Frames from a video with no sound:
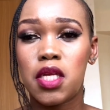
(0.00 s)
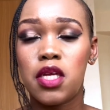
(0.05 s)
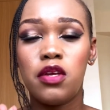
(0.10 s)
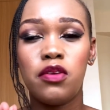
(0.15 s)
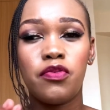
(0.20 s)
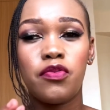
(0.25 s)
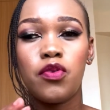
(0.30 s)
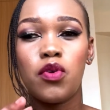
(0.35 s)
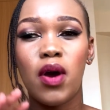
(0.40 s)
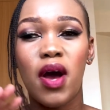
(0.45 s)

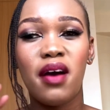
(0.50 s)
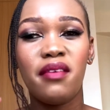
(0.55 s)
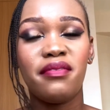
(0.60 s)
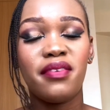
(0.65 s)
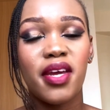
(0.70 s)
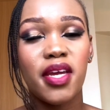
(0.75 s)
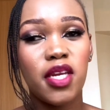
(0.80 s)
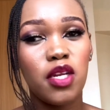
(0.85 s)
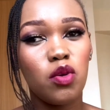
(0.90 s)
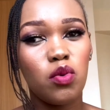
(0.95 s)
If you have
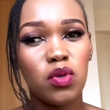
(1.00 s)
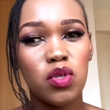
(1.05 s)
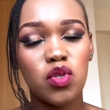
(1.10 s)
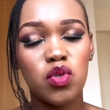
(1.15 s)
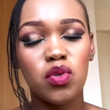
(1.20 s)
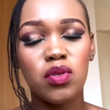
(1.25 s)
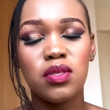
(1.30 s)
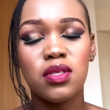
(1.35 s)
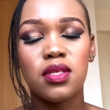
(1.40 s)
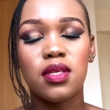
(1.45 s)
any
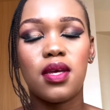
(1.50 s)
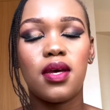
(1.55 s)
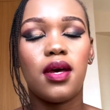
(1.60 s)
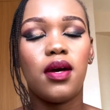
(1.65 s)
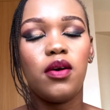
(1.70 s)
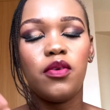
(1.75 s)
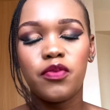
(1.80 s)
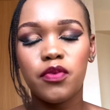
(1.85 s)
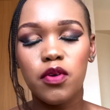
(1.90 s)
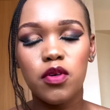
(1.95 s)
questions,
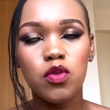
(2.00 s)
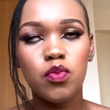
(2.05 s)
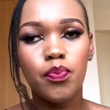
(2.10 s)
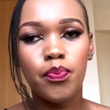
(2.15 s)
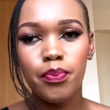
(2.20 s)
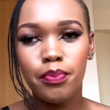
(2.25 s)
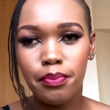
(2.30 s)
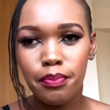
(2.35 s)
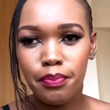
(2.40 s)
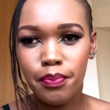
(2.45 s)
of course,
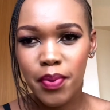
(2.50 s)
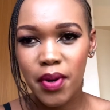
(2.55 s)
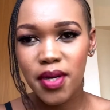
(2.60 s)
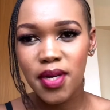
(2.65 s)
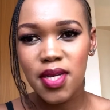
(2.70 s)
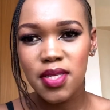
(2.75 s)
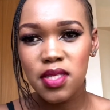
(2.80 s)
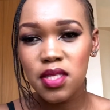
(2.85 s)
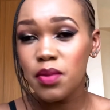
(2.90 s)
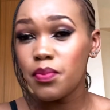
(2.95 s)

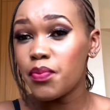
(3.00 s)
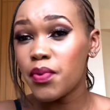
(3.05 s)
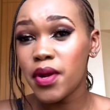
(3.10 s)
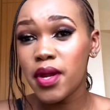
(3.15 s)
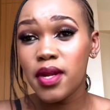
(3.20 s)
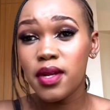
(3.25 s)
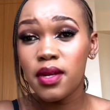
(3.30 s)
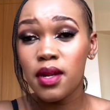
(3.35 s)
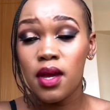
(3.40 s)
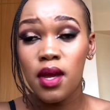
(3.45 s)
pregnancy
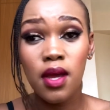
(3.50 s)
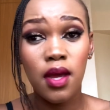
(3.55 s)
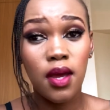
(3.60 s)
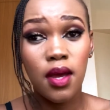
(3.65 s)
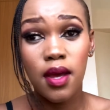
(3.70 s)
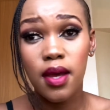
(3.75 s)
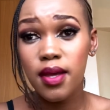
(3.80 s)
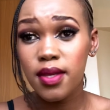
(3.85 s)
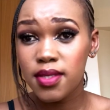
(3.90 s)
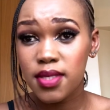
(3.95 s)
brain
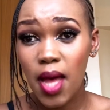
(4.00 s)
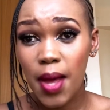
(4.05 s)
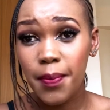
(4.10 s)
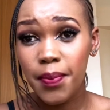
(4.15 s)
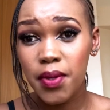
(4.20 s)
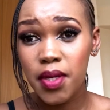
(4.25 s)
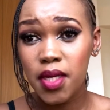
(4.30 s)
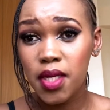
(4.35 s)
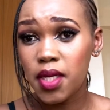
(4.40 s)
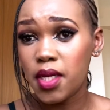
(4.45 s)
is
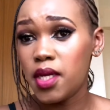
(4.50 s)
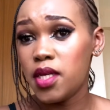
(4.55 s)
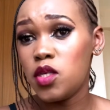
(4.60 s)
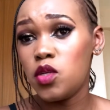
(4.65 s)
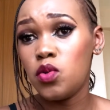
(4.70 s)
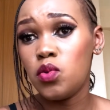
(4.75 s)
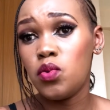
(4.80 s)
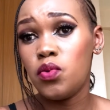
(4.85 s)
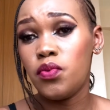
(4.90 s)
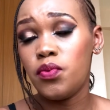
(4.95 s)
happening and
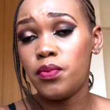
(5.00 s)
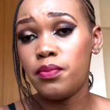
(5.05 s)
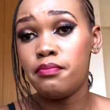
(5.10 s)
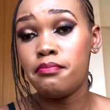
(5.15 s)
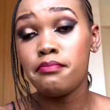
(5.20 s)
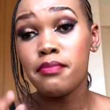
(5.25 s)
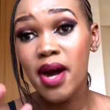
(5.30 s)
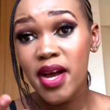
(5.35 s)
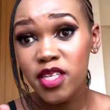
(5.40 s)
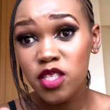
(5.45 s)
you
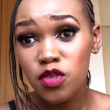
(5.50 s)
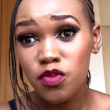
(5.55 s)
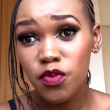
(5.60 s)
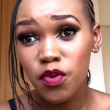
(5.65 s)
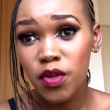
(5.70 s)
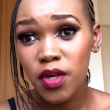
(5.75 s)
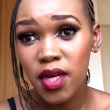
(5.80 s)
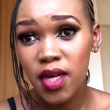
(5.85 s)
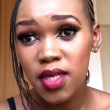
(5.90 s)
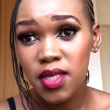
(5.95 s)
might
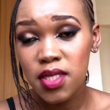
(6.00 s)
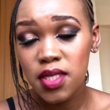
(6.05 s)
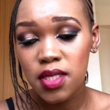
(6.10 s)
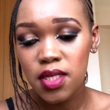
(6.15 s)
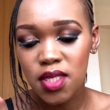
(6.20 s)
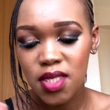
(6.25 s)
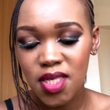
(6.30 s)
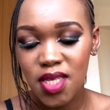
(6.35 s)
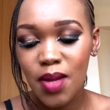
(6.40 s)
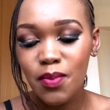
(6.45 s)
forget
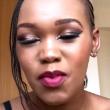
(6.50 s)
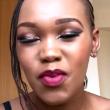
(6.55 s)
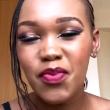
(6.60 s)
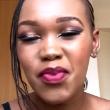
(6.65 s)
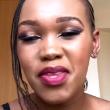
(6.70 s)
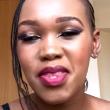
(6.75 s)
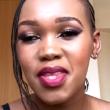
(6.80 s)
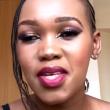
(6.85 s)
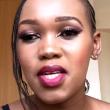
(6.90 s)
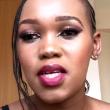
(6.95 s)
some of the
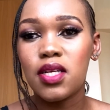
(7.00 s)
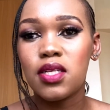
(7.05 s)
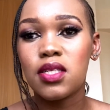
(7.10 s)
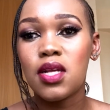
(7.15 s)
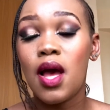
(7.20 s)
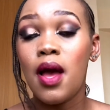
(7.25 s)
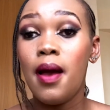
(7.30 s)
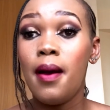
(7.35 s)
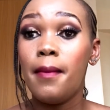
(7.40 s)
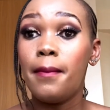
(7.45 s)
thing,
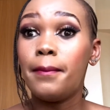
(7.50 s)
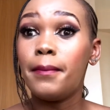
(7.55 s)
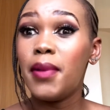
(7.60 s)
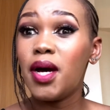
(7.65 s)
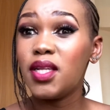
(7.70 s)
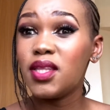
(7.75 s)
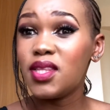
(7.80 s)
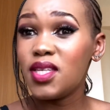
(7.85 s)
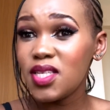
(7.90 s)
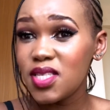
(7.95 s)

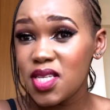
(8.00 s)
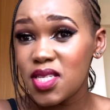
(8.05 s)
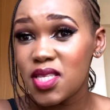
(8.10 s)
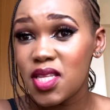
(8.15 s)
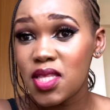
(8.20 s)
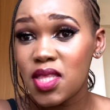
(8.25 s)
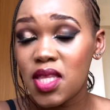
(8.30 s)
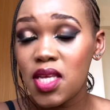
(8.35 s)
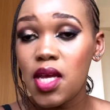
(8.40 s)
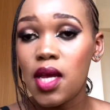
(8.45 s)
but this is the
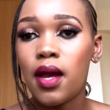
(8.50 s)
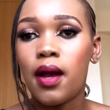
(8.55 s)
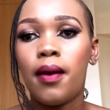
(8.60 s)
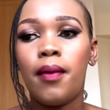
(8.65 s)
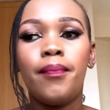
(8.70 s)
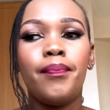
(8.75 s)
thing,